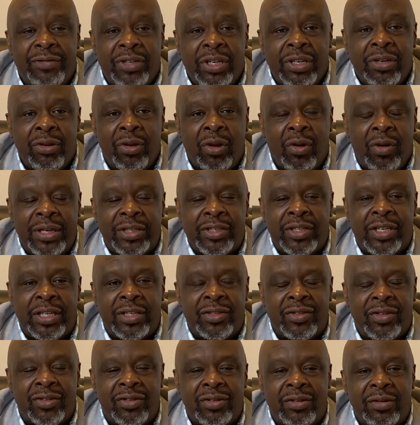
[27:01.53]
to you, Lord
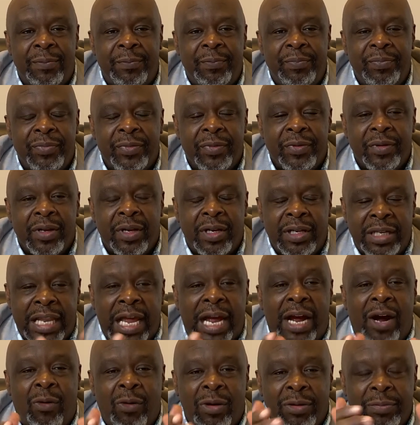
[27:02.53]
Jesus.
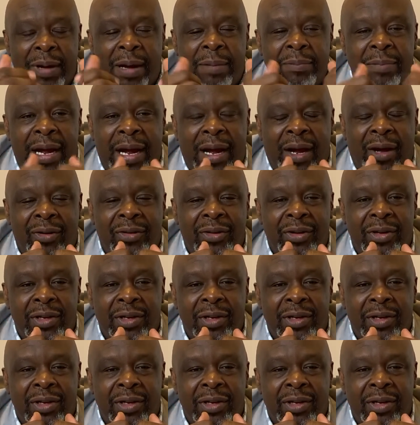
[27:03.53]
Now with my mouth,